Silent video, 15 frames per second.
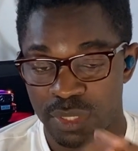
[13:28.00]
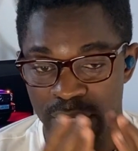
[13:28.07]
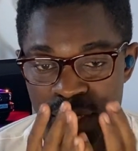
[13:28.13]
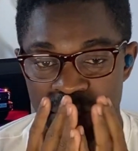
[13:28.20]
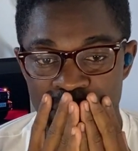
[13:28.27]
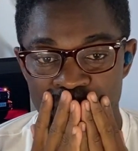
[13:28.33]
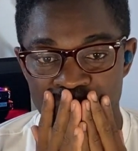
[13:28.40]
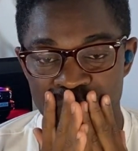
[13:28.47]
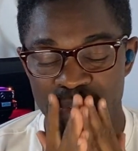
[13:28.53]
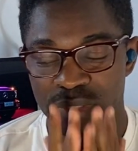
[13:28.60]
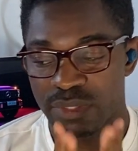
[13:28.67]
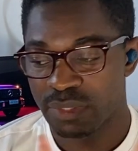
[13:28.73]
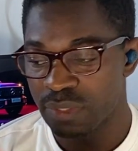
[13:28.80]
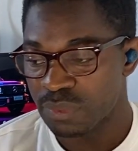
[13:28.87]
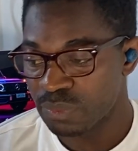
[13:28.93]
like
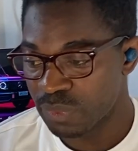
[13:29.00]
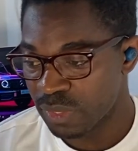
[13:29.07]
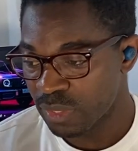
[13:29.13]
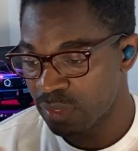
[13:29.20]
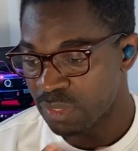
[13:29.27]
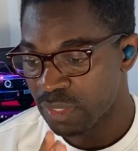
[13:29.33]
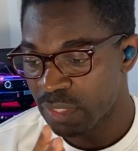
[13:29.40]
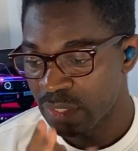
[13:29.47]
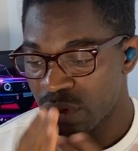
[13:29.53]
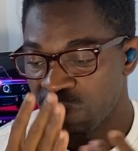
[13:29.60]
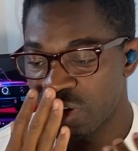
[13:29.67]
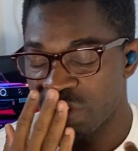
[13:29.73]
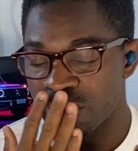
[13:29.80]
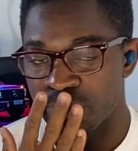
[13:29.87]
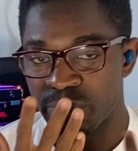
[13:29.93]
smoking cigarette,
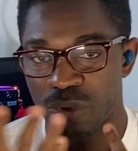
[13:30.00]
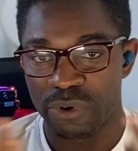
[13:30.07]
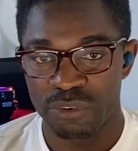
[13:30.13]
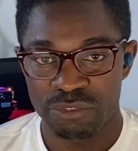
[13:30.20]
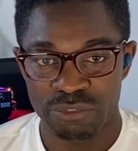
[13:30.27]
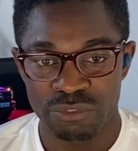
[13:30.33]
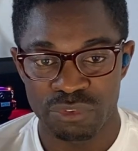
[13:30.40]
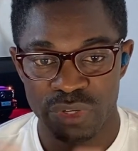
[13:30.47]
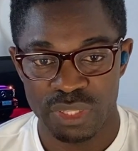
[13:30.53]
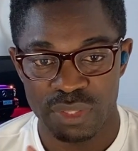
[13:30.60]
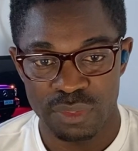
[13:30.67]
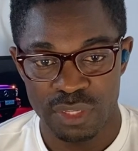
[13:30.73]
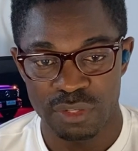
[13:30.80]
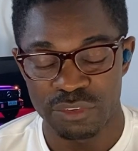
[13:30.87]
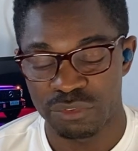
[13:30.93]
you have a puff
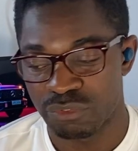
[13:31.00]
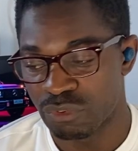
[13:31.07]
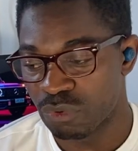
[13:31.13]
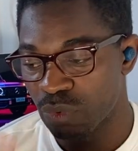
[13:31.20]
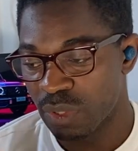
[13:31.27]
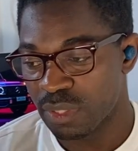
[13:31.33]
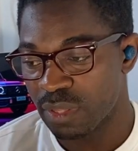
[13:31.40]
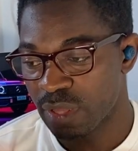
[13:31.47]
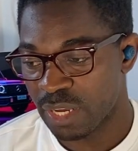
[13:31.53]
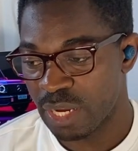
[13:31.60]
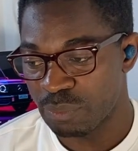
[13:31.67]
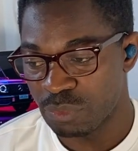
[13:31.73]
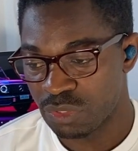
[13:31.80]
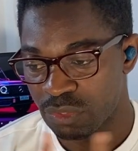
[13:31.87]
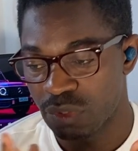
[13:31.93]
for one
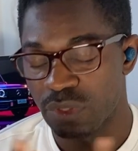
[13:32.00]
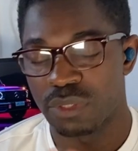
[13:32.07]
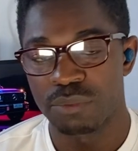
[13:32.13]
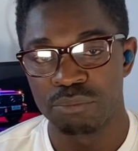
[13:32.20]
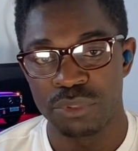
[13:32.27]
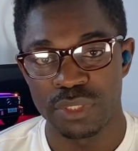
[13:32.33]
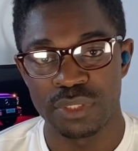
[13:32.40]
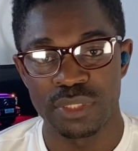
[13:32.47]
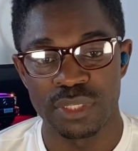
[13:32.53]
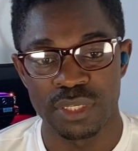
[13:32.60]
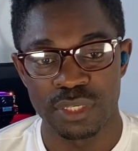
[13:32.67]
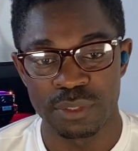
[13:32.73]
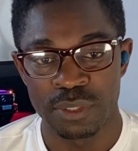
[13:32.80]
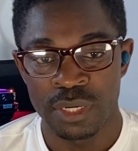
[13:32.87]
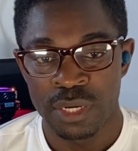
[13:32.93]
time, it's not a big
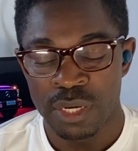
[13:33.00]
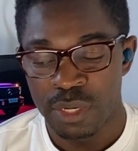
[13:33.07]
deal.